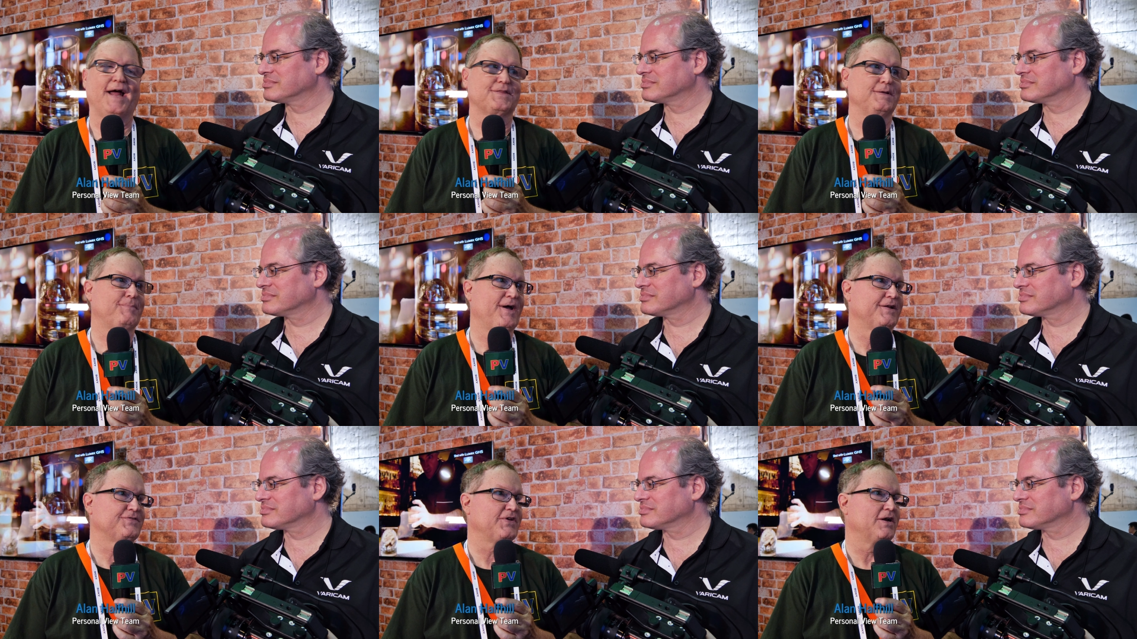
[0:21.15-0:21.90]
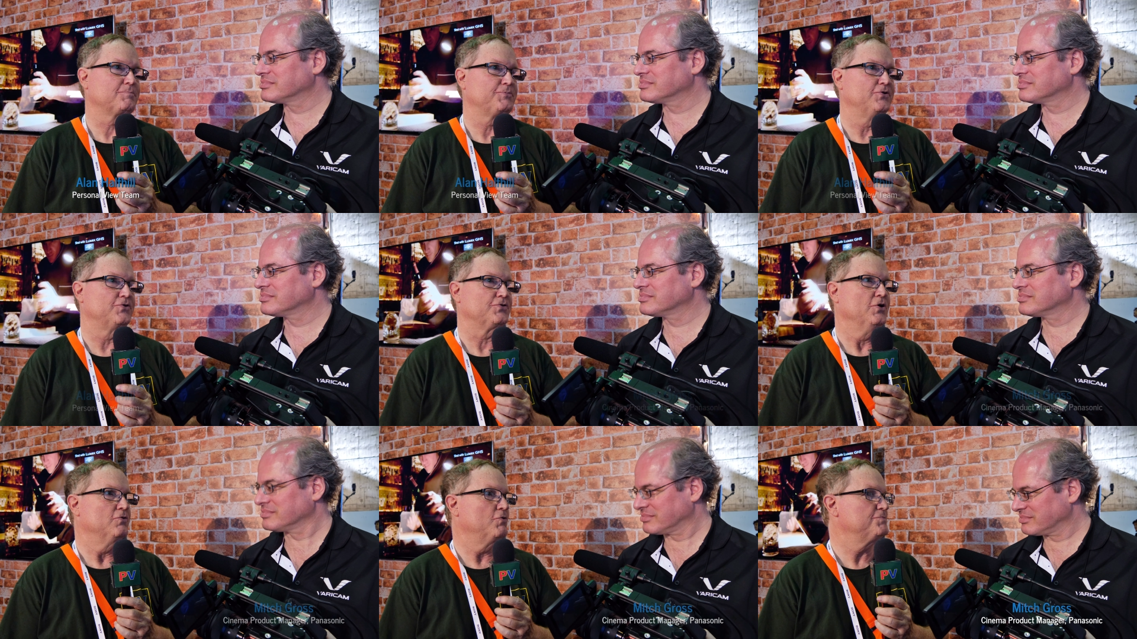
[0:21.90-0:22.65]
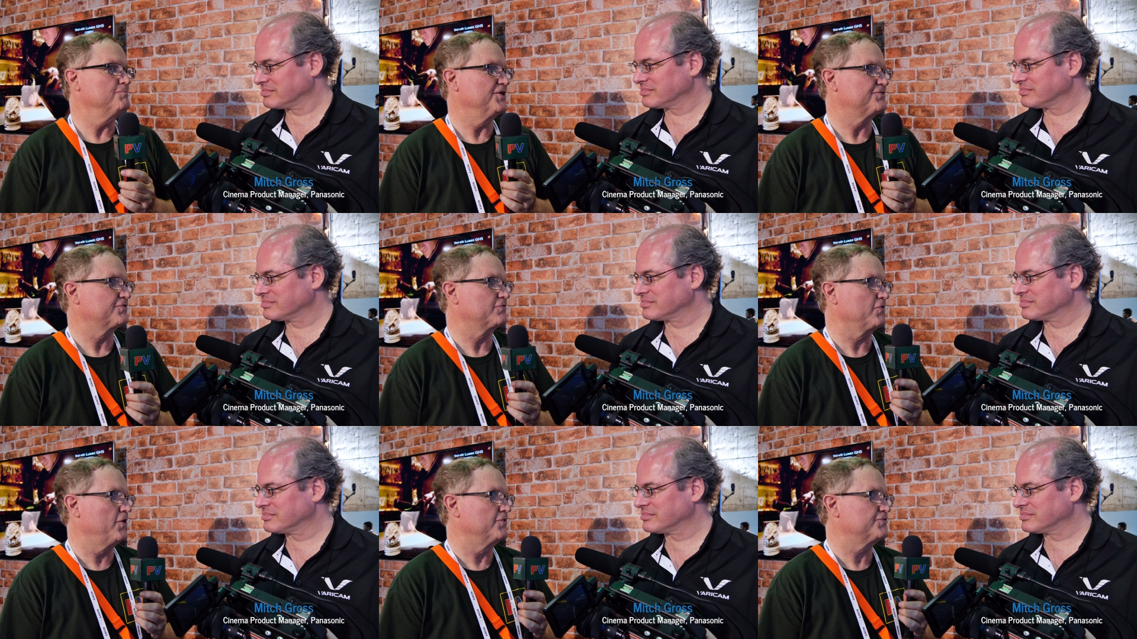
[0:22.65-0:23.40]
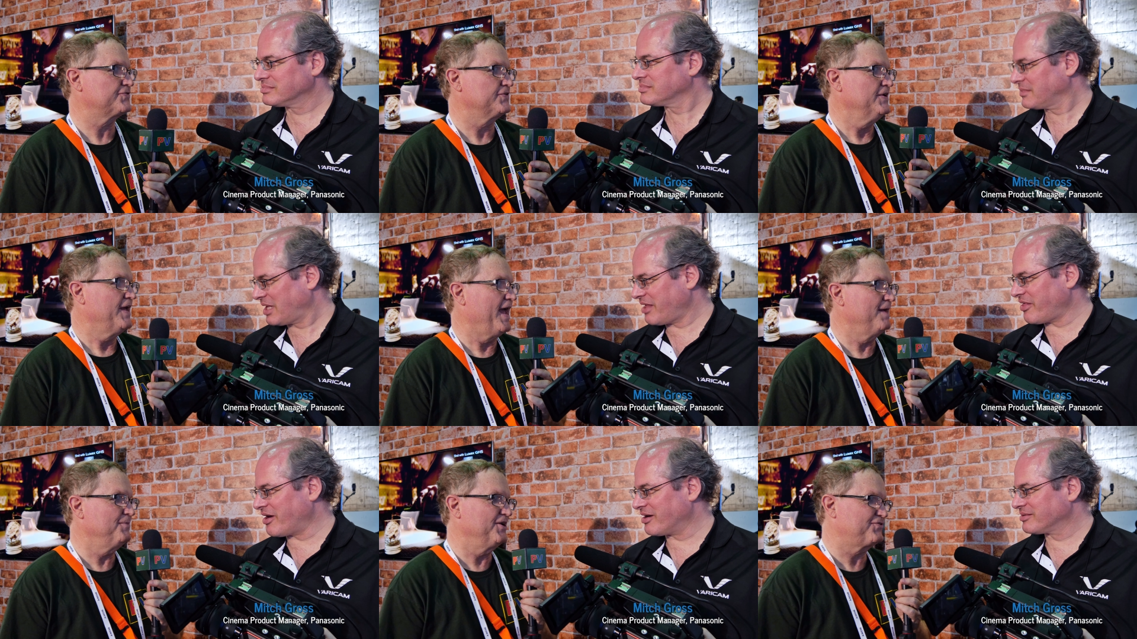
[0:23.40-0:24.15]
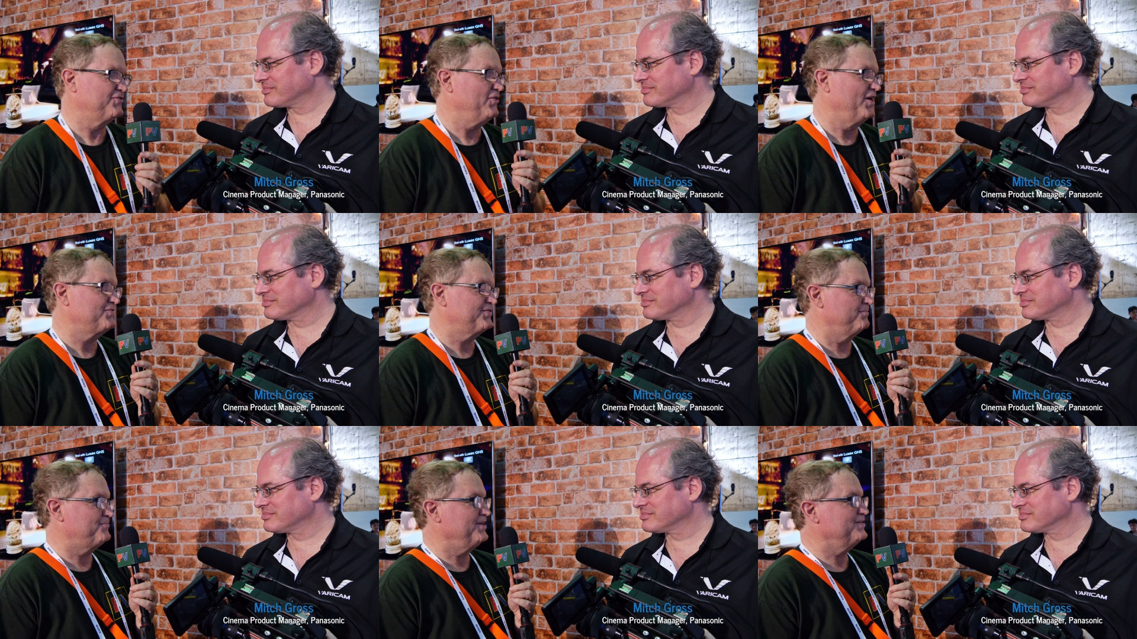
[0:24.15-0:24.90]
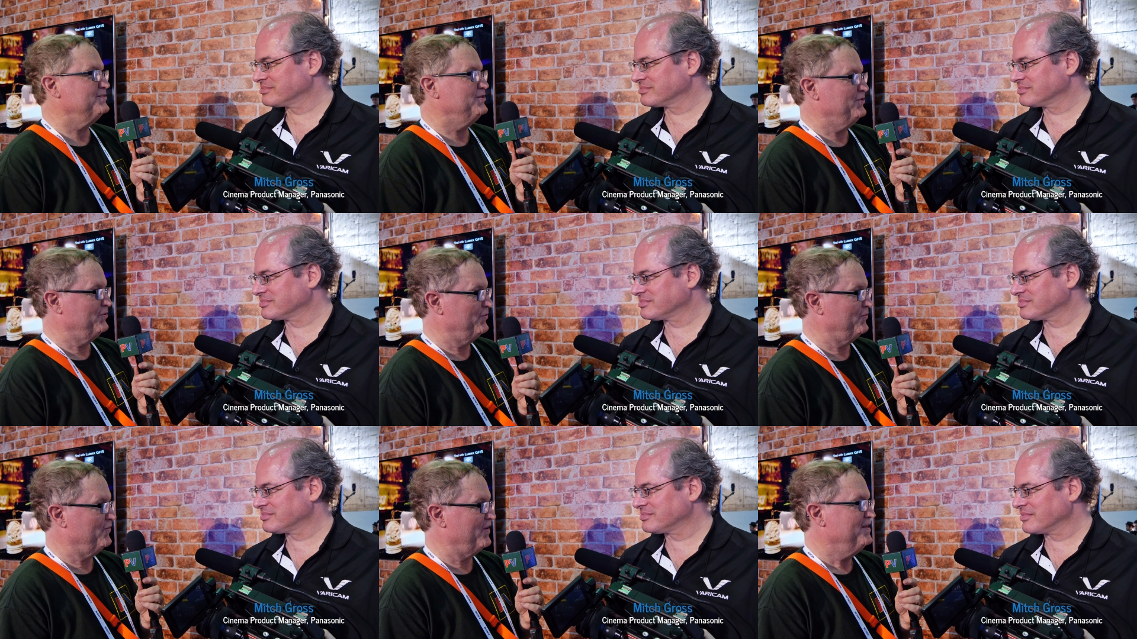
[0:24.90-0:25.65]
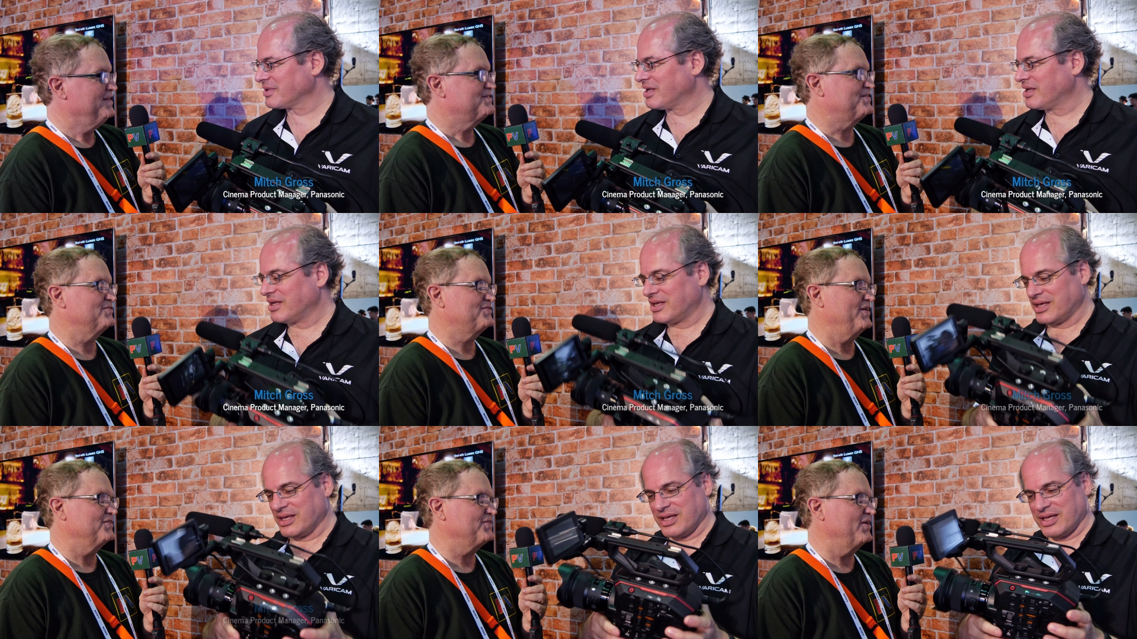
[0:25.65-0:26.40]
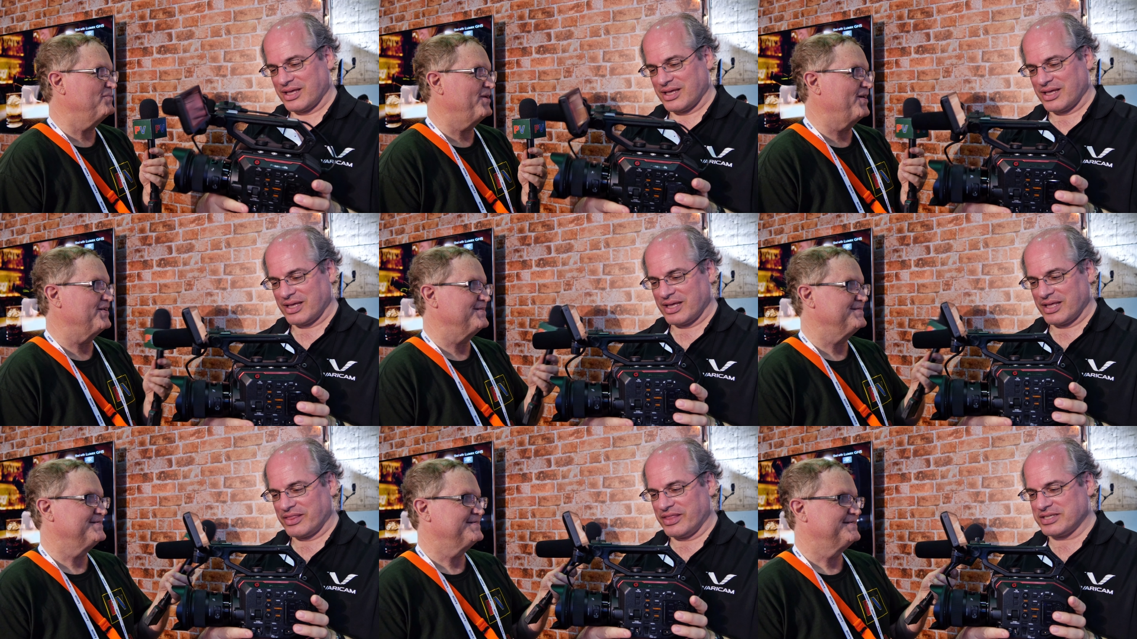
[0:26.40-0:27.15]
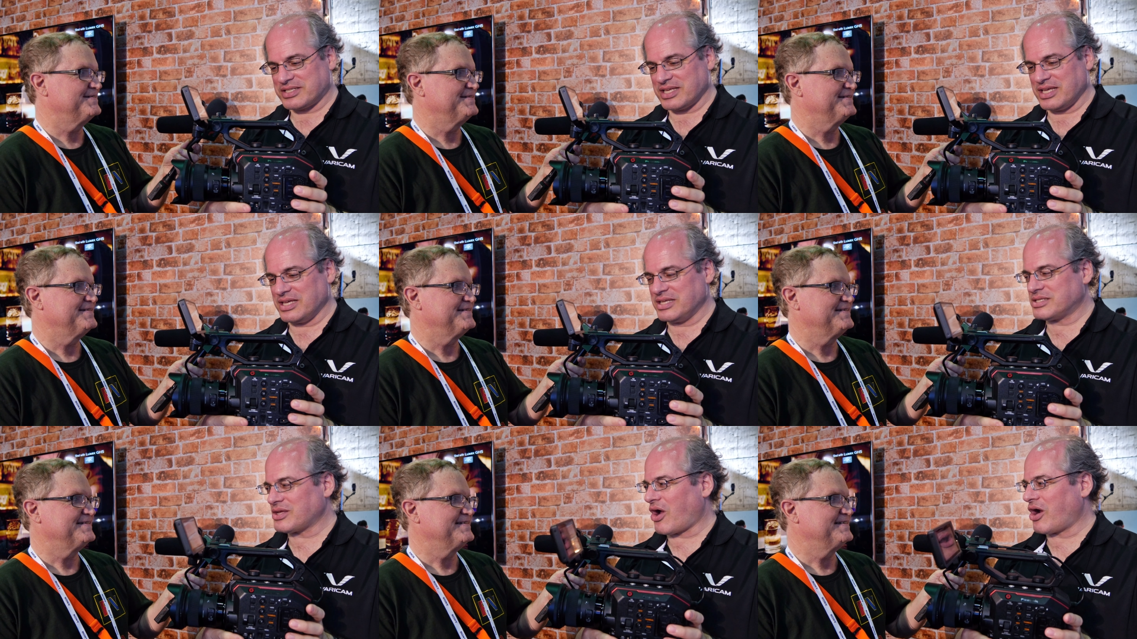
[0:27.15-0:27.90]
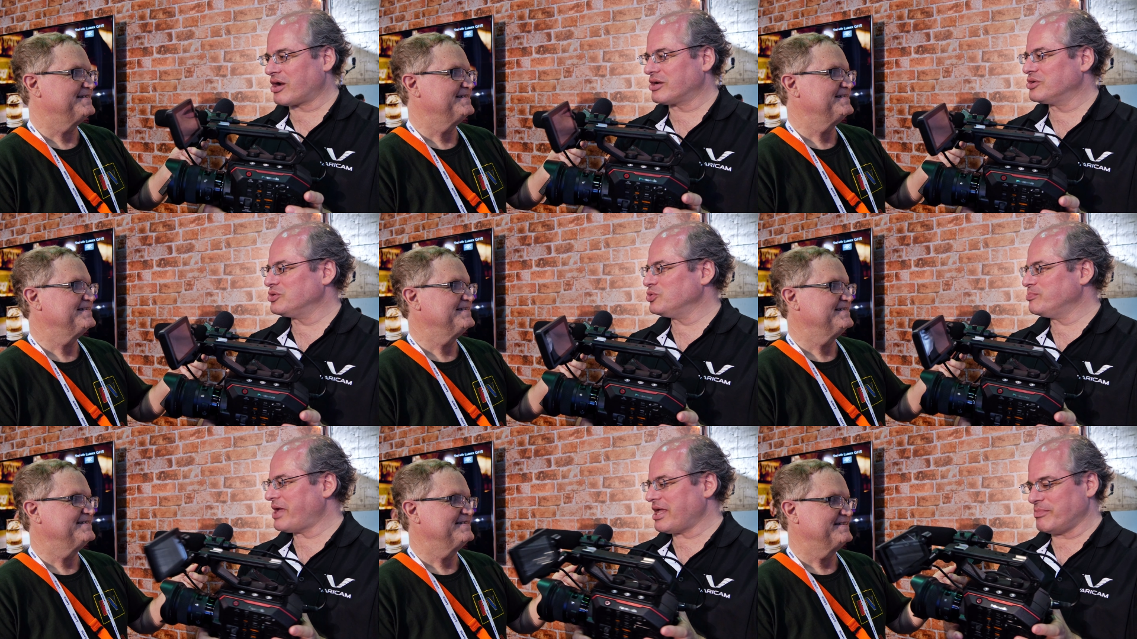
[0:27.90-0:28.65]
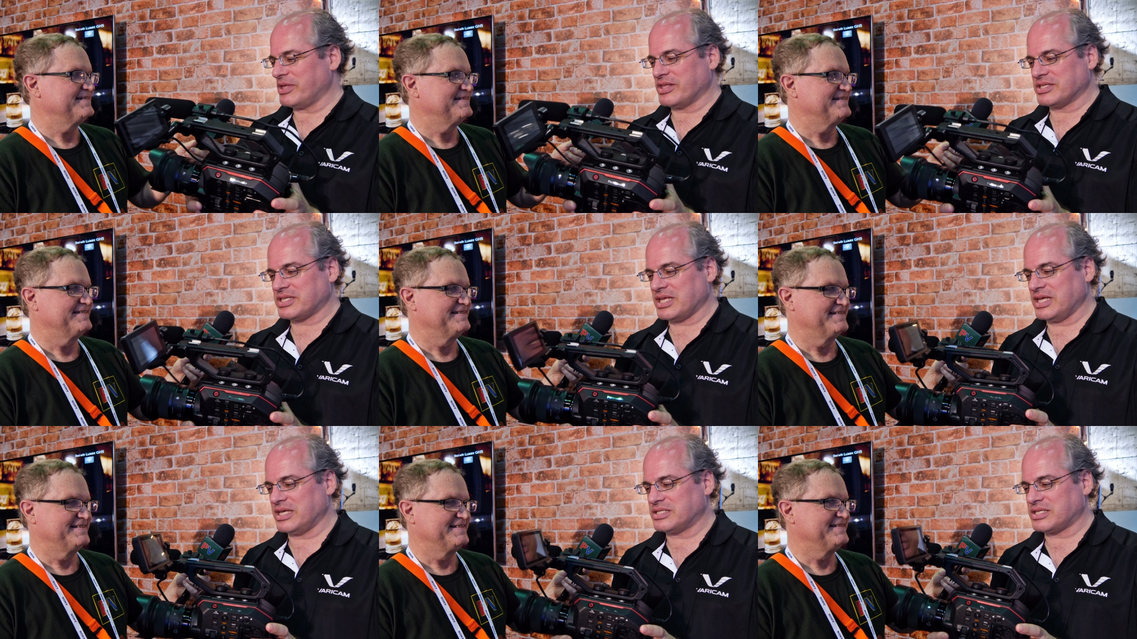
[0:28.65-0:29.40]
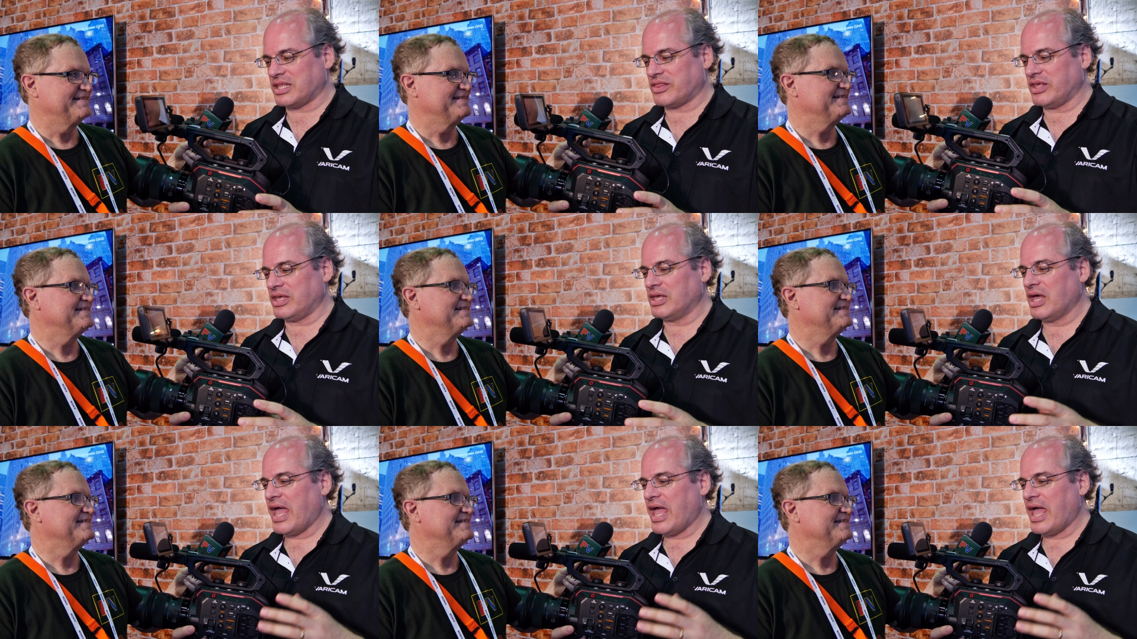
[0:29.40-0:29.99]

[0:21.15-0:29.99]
Speaker 1: at the Panasonic booth with Mitch Gross. Hey and Mitch, you have something new. So tell us all about it.
Speaker 2: This is our new baby. This is the